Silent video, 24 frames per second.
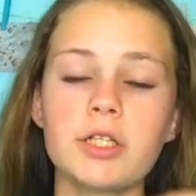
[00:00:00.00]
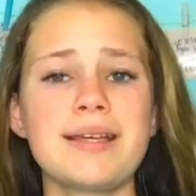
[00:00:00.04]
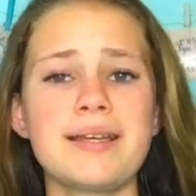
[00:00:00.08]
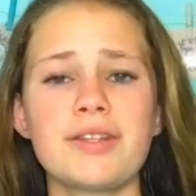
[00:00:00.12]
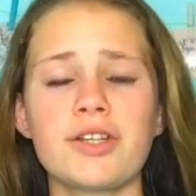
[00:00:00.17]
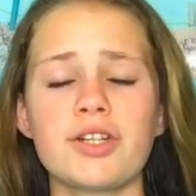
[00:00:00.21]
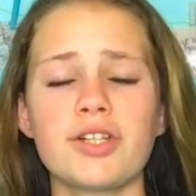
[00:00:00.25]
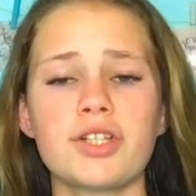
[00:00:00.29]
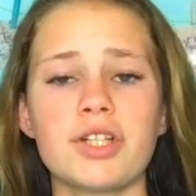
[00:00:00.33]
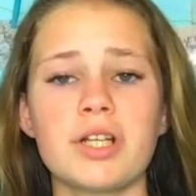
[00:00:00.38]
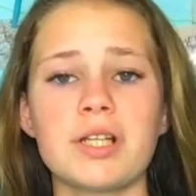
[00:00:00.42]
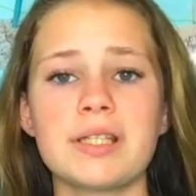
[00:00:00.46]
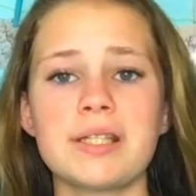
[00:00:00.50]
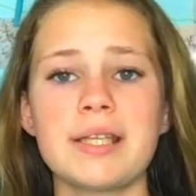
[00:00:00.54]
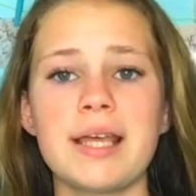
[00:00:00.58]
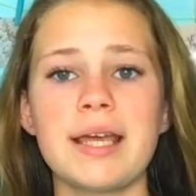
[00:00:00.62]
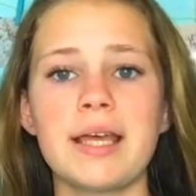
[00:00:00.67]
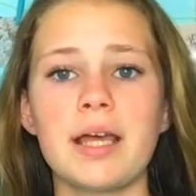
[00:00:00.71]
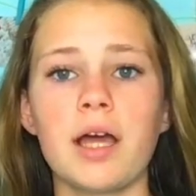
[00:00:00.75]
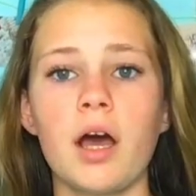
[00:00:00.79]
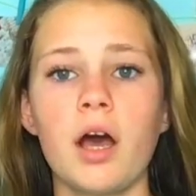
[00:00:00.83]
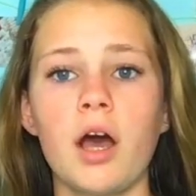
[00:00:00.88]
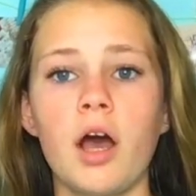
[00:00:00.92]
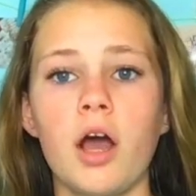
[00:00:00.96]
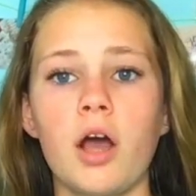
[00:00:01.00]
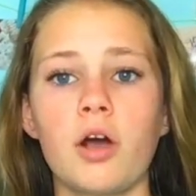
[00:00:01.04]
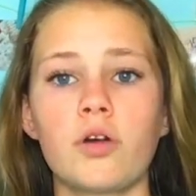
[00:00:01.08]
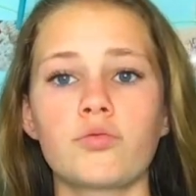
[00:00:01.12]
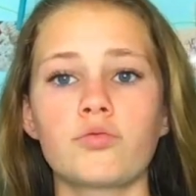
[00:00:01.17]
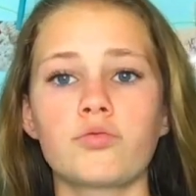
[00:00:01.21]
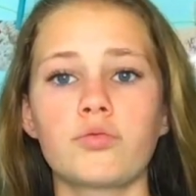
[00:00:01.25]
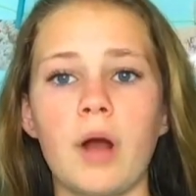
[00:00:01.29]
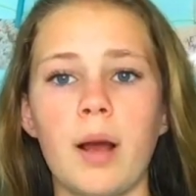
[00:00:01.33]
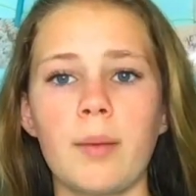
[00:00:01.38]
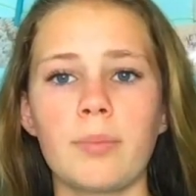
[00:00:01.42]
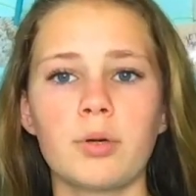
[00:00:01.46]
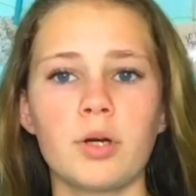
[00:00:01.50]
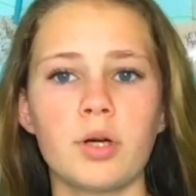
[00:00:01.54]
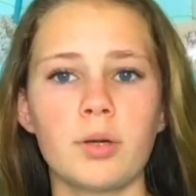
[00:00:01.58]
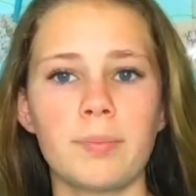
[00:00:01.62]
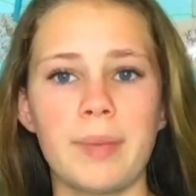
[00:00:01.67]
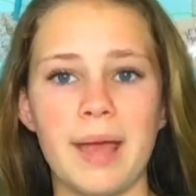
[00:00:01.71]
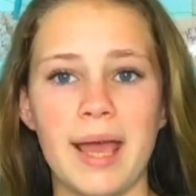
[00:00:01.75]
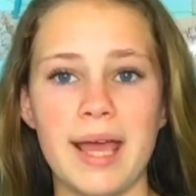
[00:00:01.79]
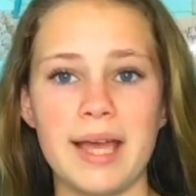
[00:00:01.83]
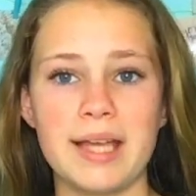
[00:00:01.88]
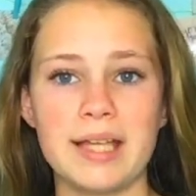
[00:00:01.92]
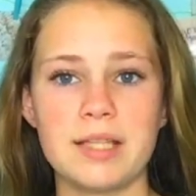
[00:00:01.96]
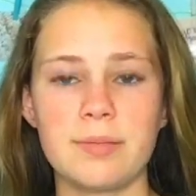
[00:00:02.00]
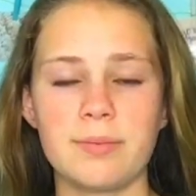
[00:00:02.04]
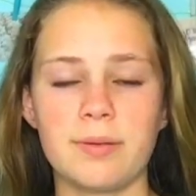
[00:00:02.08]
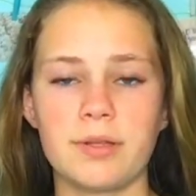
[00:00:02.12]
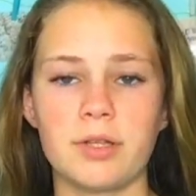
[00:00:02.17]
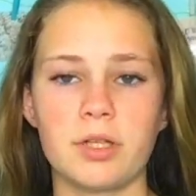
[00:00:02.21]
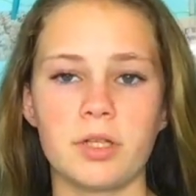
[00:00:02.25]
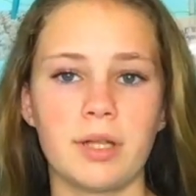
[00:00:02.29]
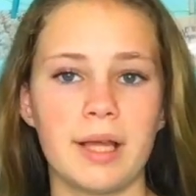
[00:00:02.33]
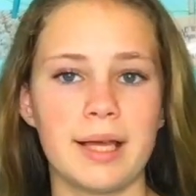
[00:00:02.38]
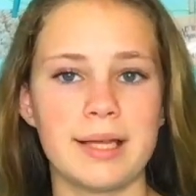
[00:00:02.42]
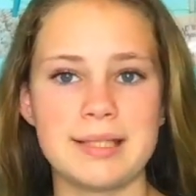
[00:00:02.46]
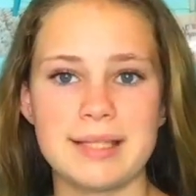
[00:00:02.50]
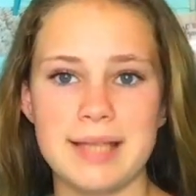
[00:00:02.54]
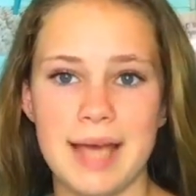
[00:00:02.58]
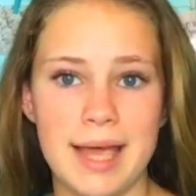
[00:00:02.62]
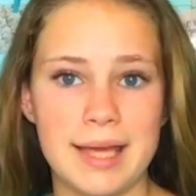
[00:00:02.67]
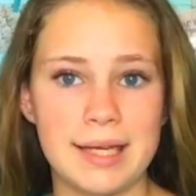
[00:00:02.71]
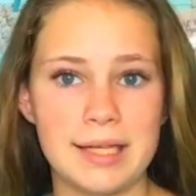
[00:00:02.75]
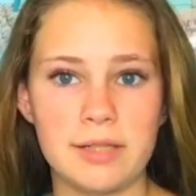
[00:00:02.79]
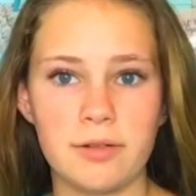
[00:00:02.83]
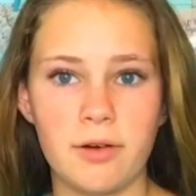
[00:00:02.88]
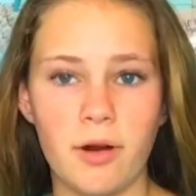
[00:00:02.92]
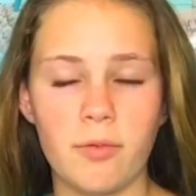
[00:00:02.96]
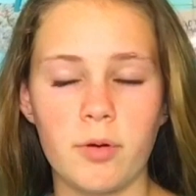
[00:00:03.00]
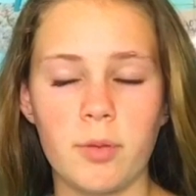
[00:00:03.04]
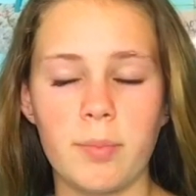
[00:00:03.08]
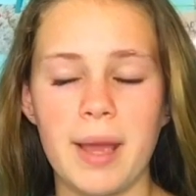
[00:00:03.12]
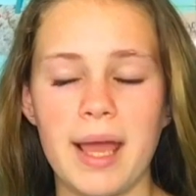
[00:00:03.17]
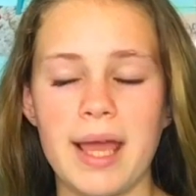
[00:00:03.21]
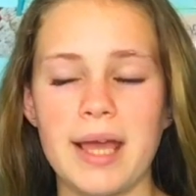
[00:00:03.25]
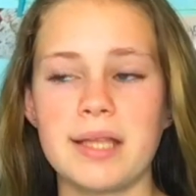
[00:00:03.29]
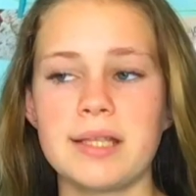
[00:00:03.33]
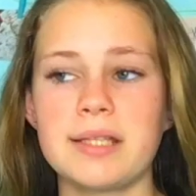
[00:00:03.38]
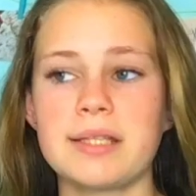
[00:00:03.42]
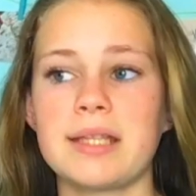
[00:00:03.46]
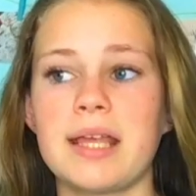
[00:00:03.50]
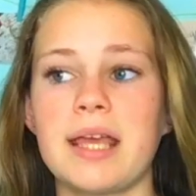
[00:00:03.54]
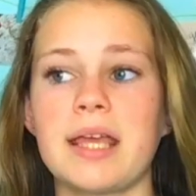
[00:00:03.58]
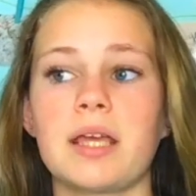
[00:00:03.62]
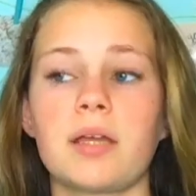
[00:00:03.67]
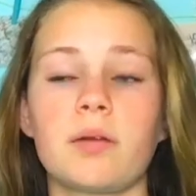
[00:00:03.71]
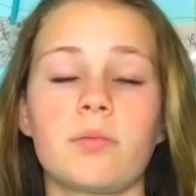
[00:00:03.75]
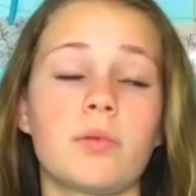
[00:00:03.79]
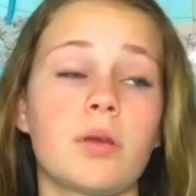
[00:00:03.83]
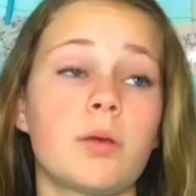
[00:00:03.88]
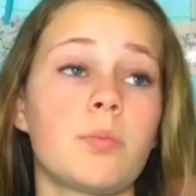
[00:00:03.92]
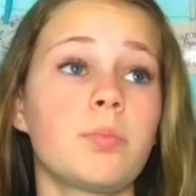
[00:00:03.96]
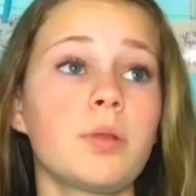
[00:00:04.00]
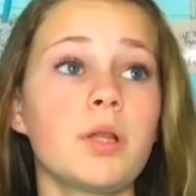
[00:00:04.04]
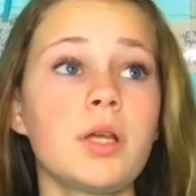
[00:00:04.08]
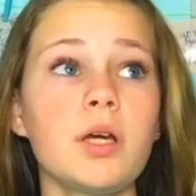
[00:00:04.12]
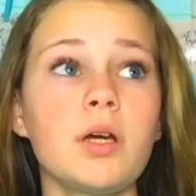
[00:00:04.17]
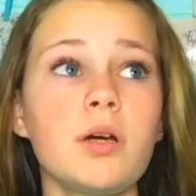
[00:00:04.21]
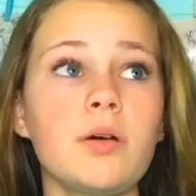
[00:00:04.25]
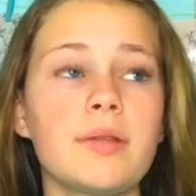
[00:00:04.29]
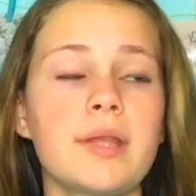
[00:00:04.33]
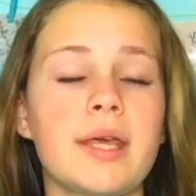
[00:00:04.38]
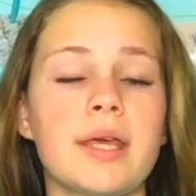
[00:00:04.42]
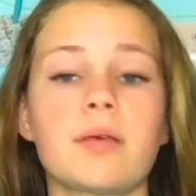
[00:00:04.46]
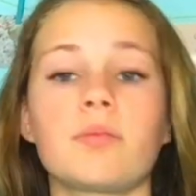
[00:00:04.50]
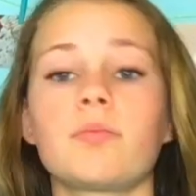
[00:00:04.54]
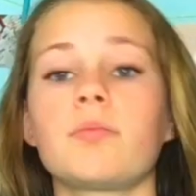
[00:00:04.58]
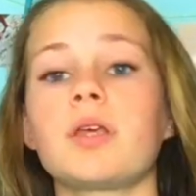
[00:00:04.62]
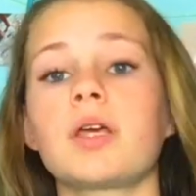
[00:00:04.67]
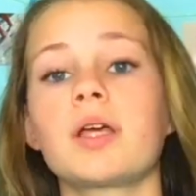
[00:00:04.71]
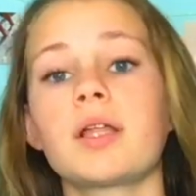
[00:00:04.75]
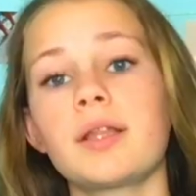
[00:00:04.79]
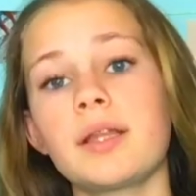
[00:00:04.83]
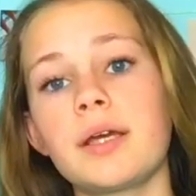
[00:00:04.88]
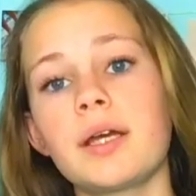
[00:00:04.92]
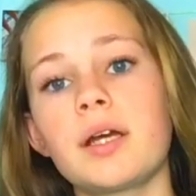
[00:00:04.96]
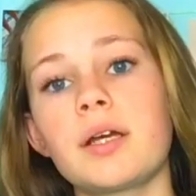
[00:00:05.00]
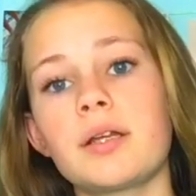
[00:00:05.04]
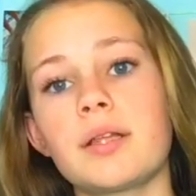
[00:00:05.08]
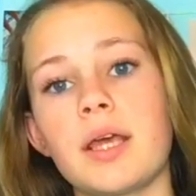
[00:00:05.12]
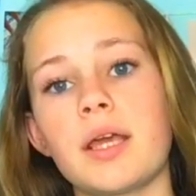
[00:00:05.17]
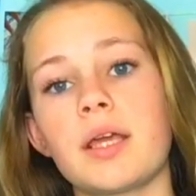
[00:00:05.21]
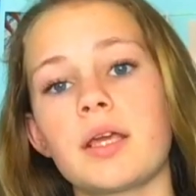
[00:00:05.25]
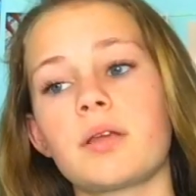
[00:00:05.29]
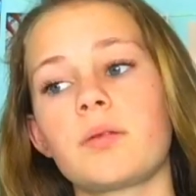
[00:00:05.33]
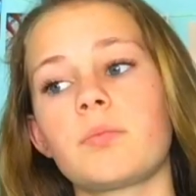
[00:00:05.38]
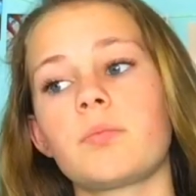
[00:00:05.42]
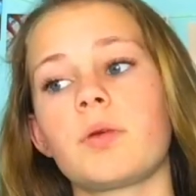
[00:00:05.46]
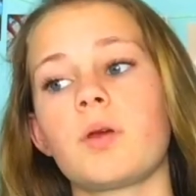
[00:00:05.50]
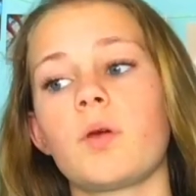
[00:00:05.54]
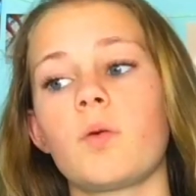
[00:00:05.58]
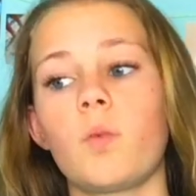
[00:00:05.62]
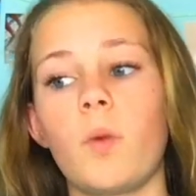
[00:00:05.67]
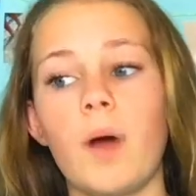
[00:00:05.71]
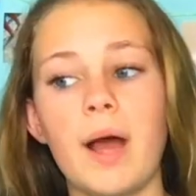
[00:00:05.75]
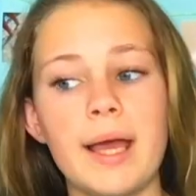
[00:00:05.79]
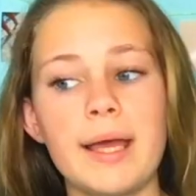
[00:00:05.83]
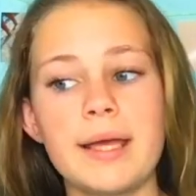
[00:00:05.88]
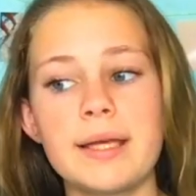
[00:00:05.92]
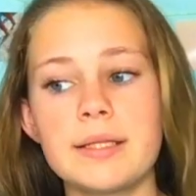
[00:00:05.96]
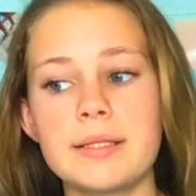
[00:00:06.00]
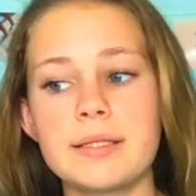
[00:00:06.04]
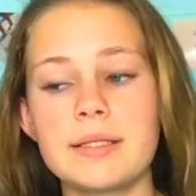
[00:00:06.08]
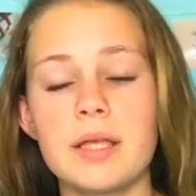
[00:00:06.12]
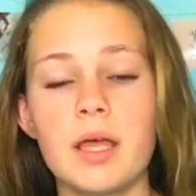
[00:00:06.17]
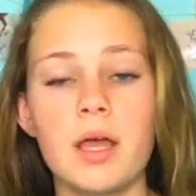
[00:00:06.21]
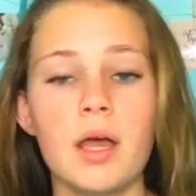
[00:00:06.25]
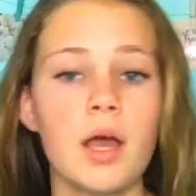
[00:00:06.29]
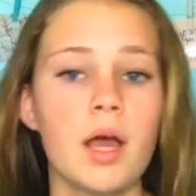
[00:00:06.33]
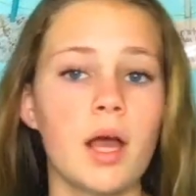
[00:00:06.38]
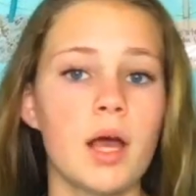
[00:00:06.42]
They're just like rubber bands, but they're like tiny rubber bands. They can be blue, they can be clear, they can be white.